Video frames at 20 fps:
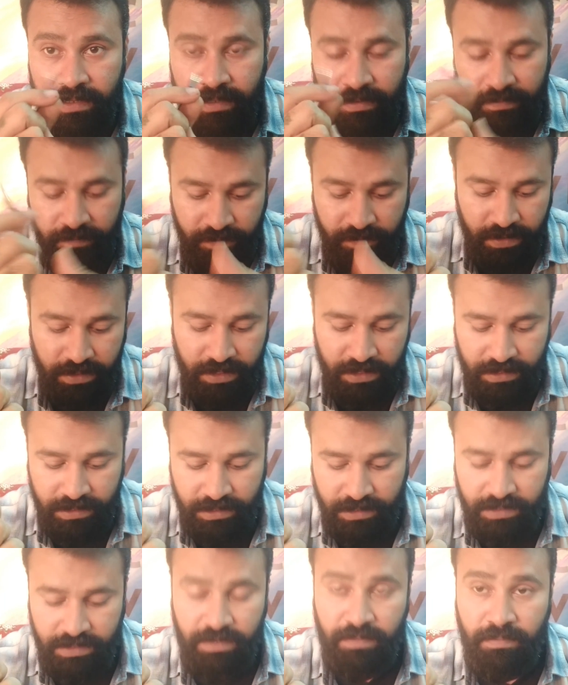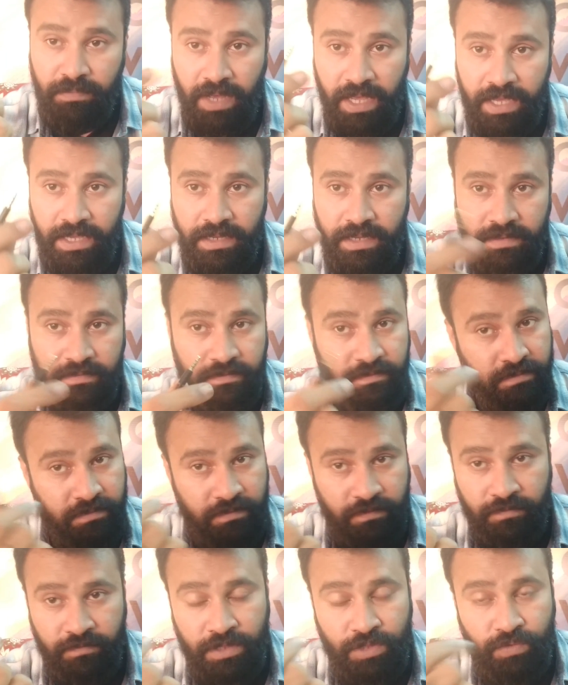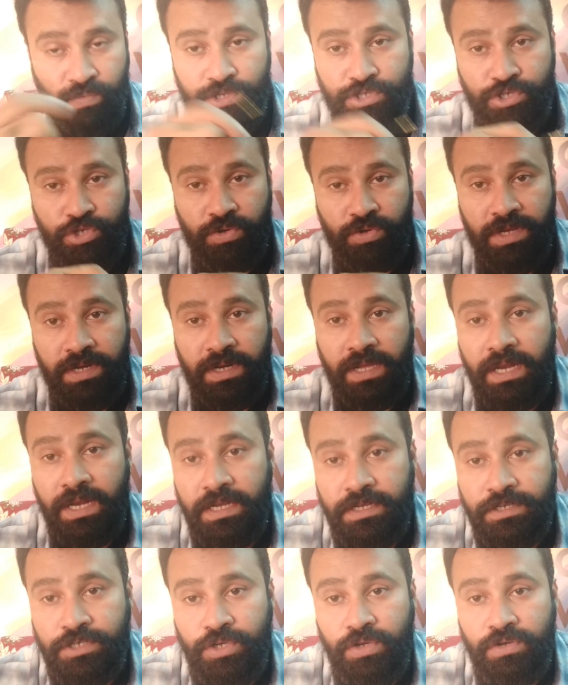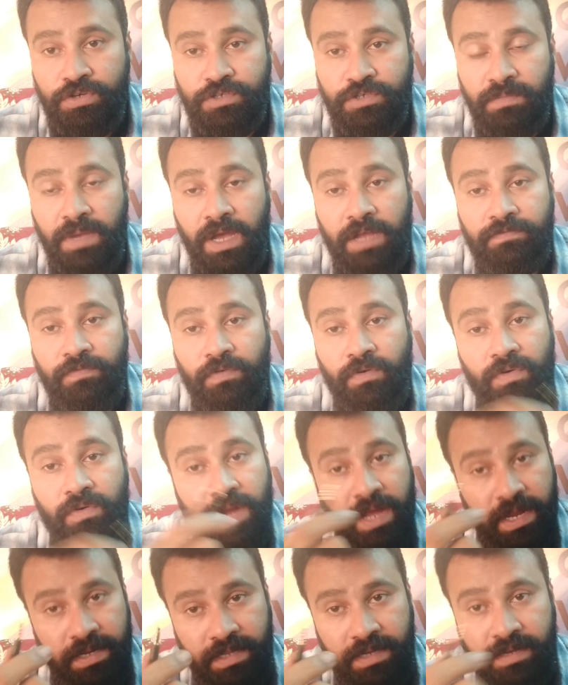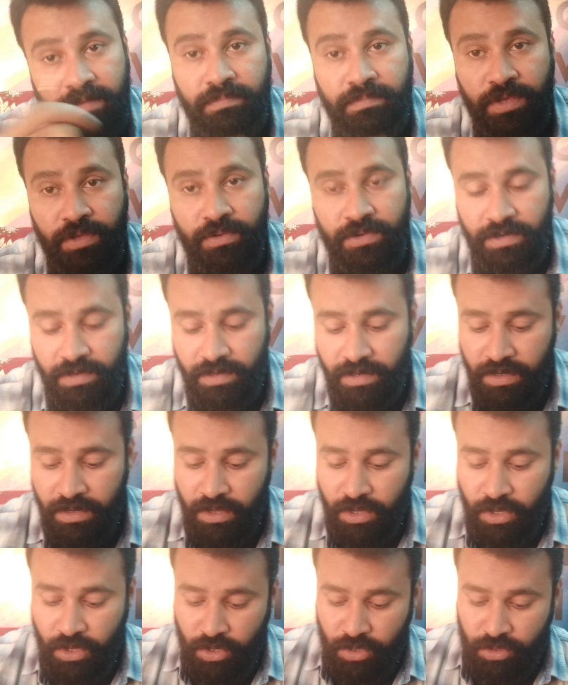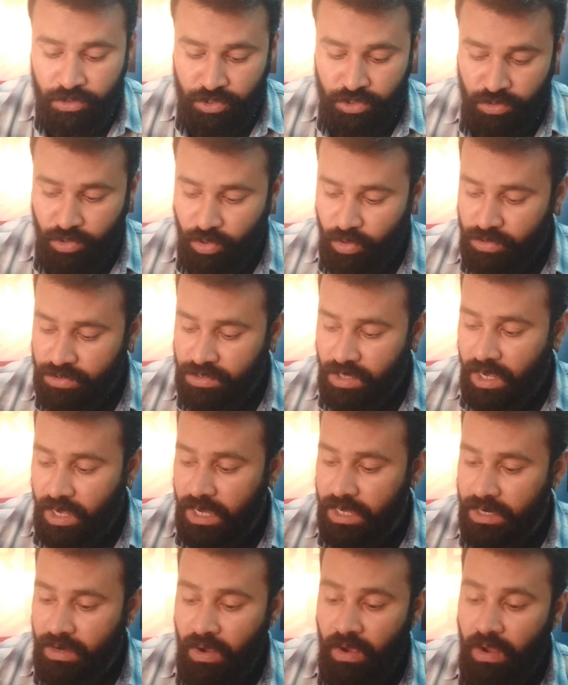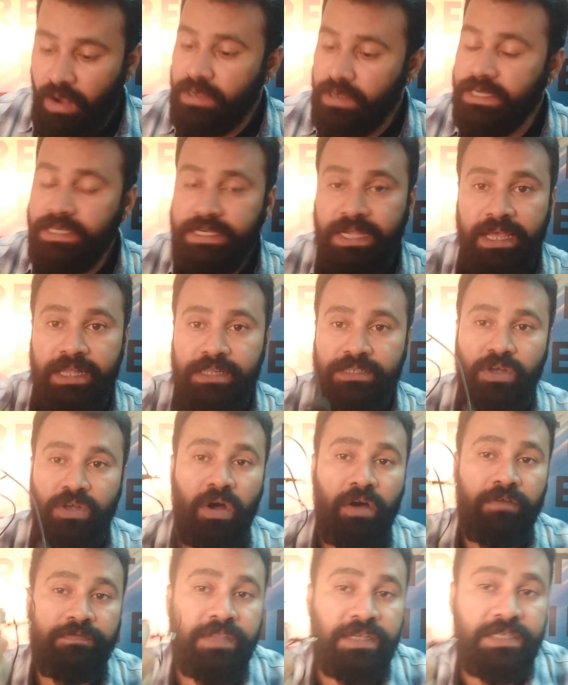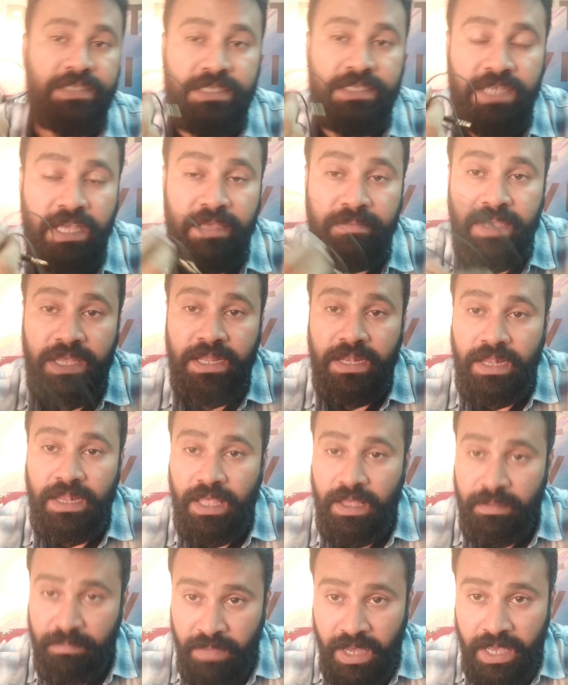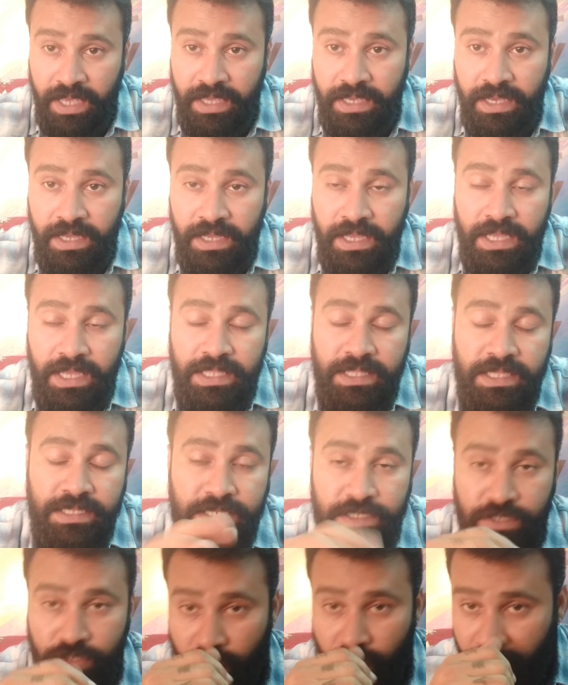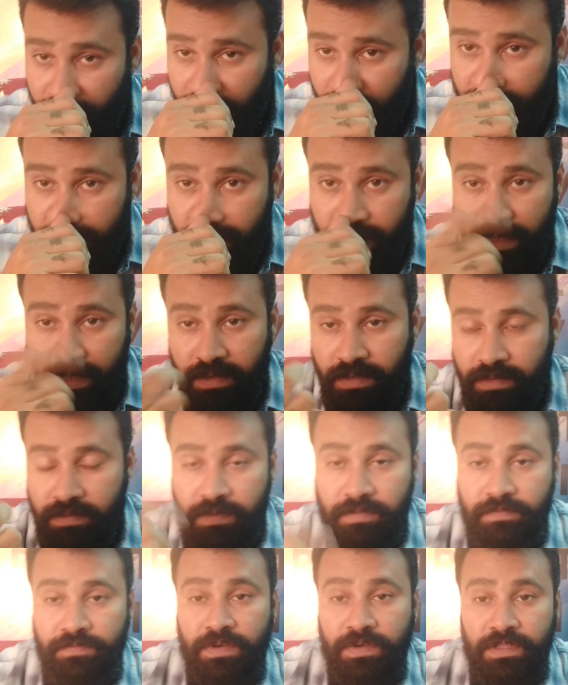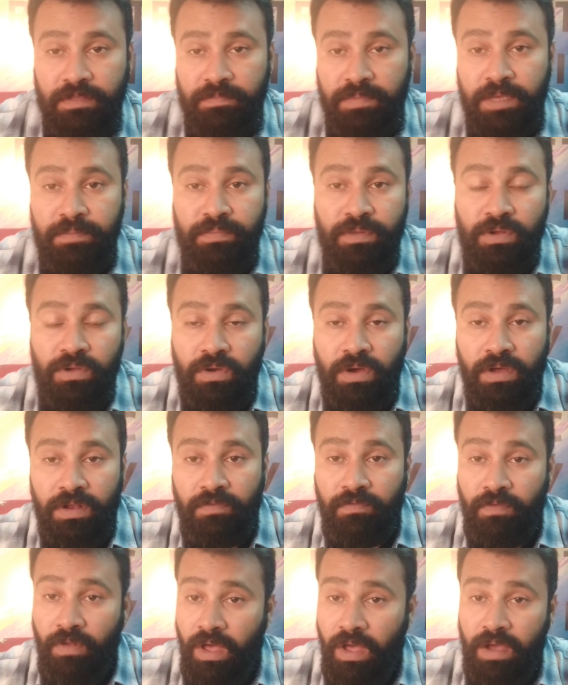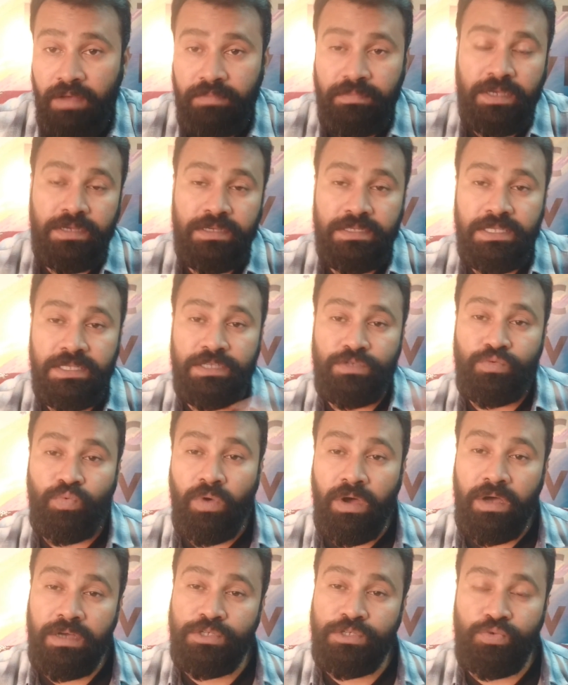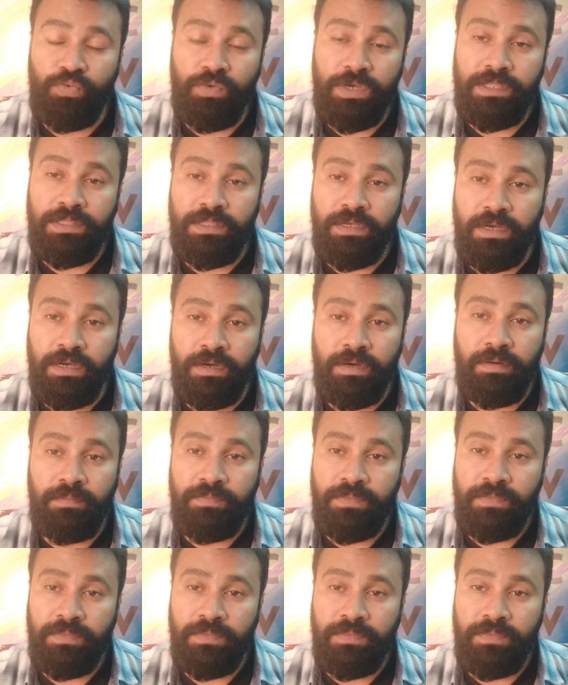for this mic, with which you can connect to your smartphone and the computer. So those are all details of this JBL mic. This is good for the people who gonna vlog, because this works with the